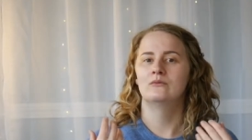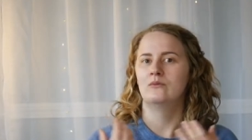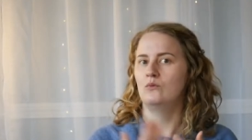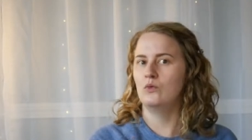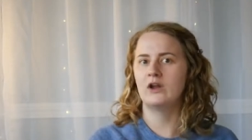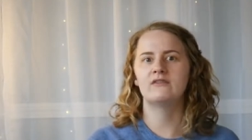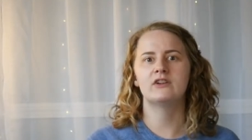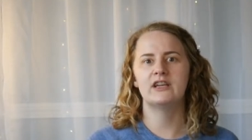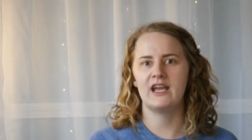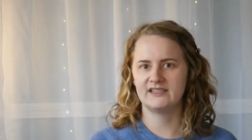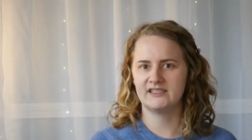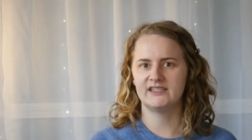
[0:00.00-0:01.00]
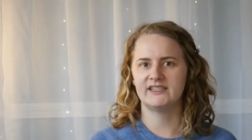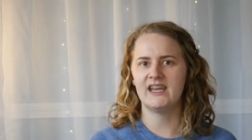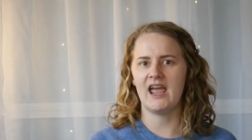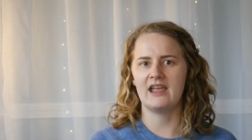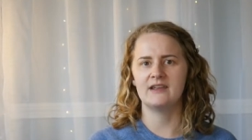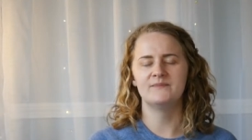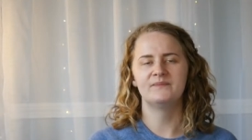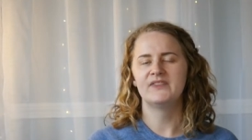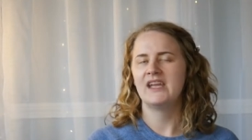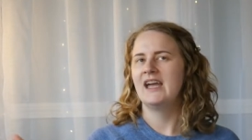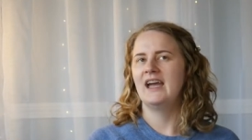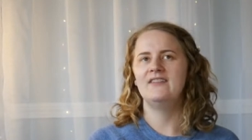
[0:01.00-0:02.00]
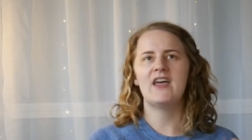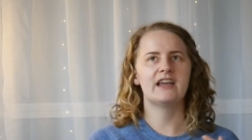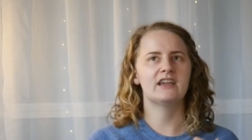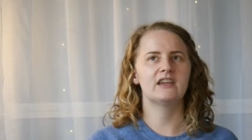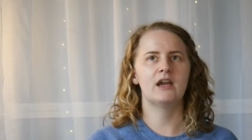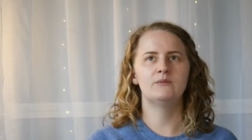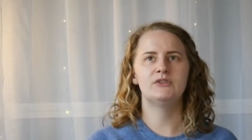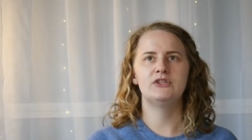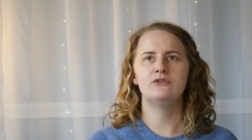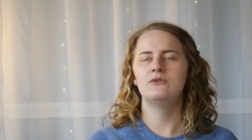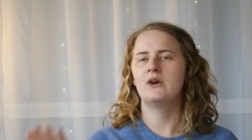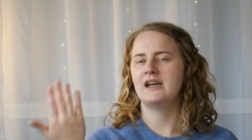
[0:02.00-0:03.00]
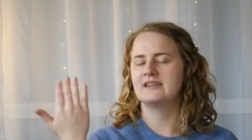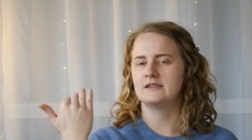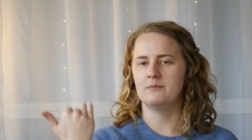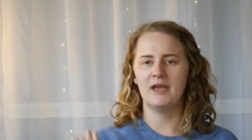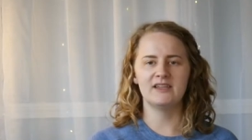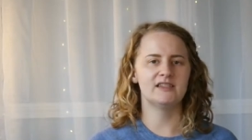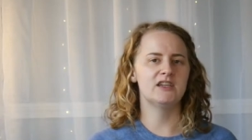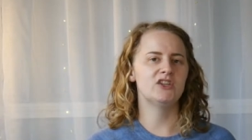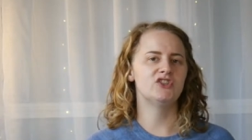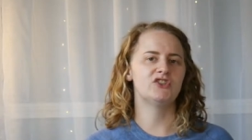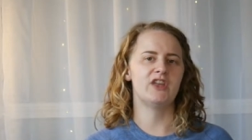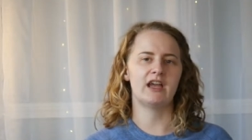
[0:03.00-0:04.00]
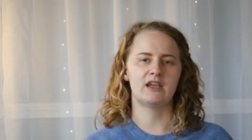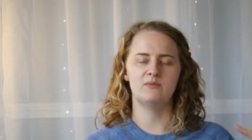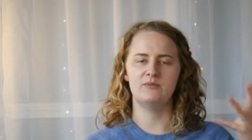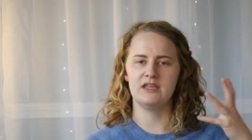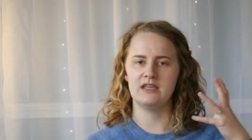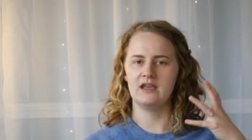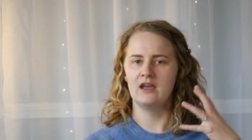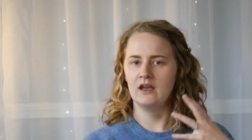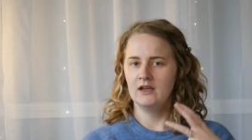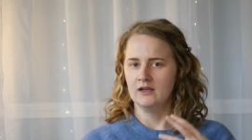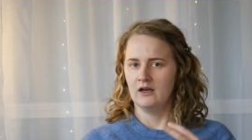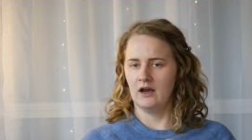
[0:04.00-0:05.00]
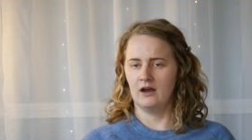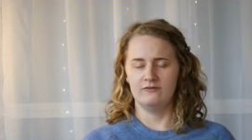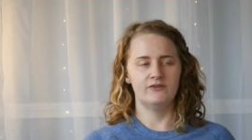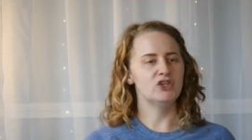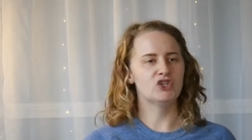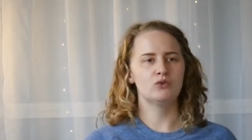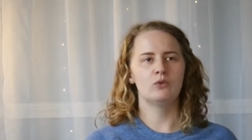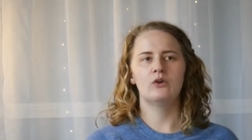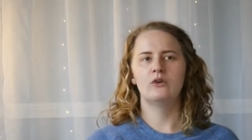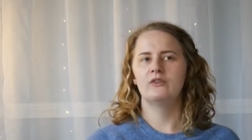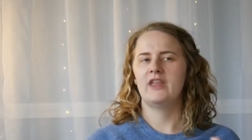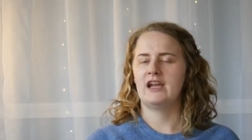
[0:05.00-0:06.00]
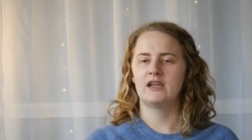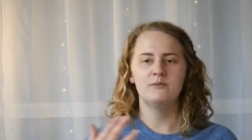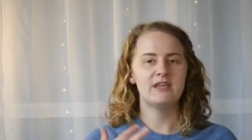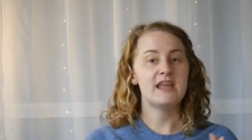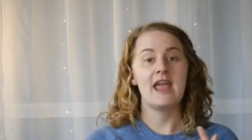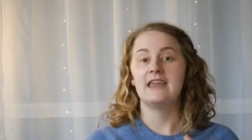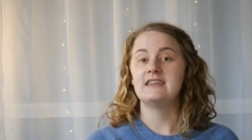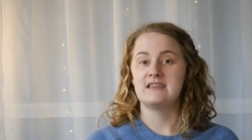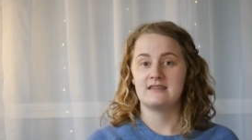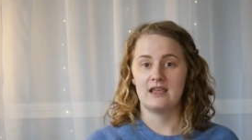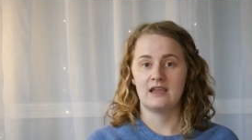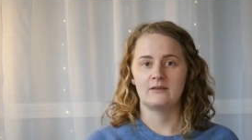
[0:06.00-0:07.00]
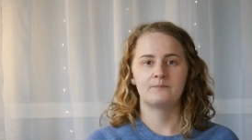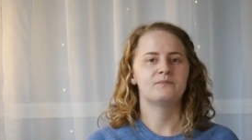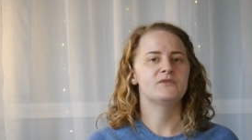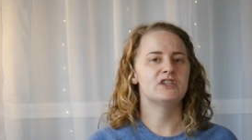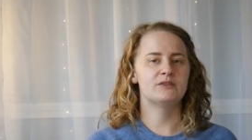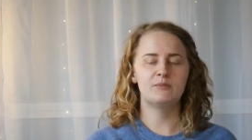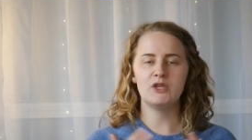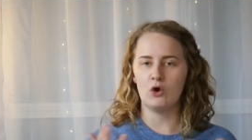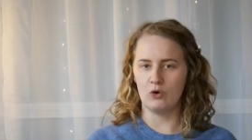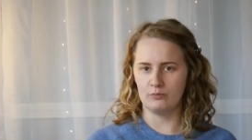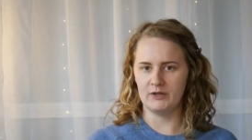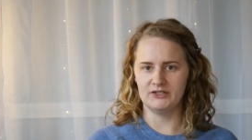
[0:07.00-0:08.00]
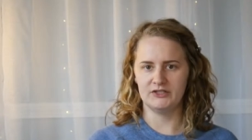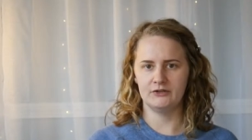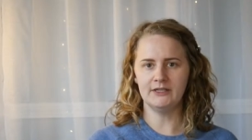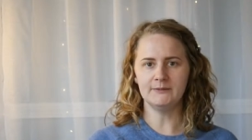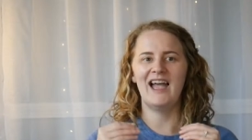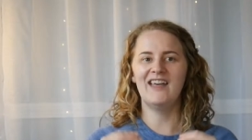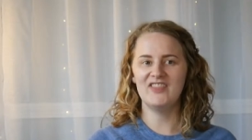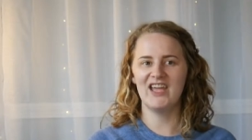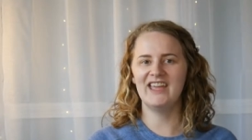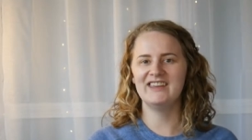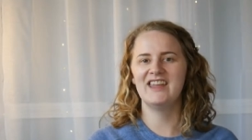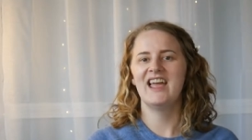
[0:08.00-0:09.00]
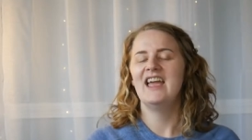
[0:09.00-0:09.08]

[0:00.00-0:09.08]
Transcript: whatever it has to say. And that could come to you as a message, that could be a visual, that could be anything. Just be open to it. And then